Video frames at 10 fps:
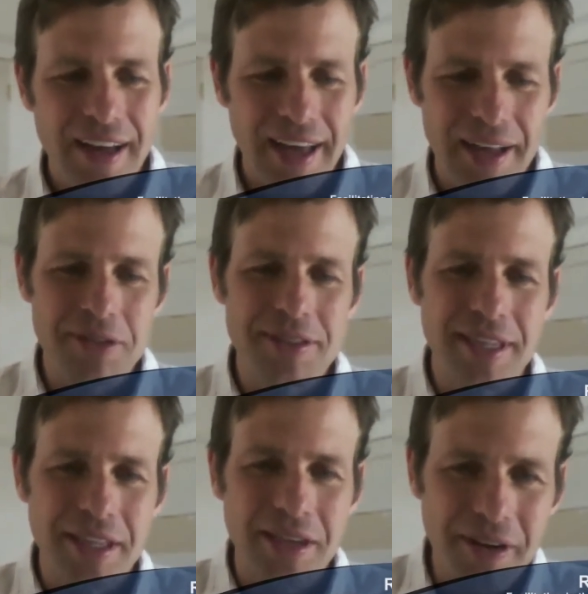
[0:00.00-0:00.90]
and most
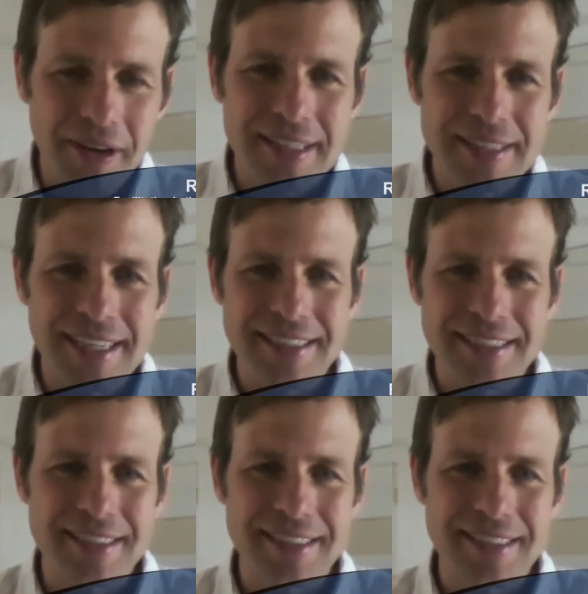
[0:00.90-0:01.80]
of the
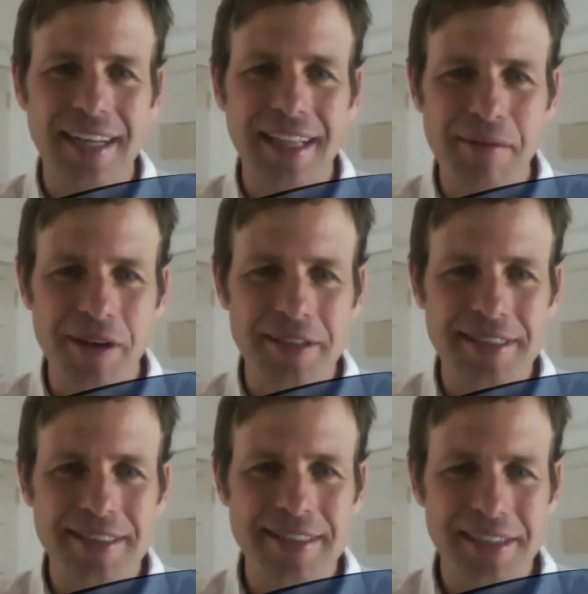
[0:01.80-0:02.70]
organizations and
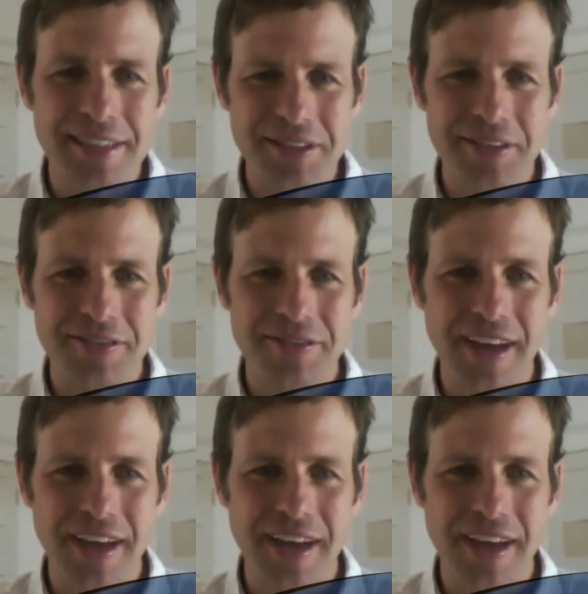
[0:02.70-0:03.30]
collaborations I serve